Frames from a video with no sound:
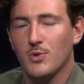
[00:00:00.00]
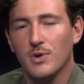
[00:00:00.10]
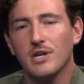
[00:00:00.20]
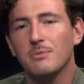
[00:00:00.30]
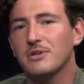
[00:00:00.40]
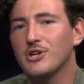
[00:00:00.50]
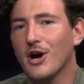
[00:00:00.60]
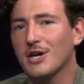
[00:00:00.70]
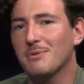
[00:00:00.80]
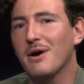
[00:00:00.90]
We're going to be
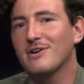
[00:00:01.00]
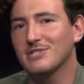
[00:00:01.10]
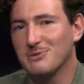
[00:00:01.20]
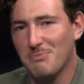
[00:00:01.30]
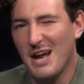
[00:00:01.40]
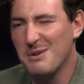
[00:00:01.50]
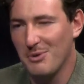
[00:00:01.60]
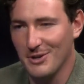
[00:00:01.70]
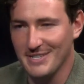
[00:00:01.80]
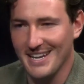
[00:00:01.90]
talking about spike
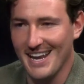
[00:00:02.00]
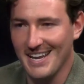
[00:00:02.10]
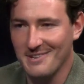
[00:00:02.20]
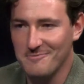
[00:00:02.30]
ball today.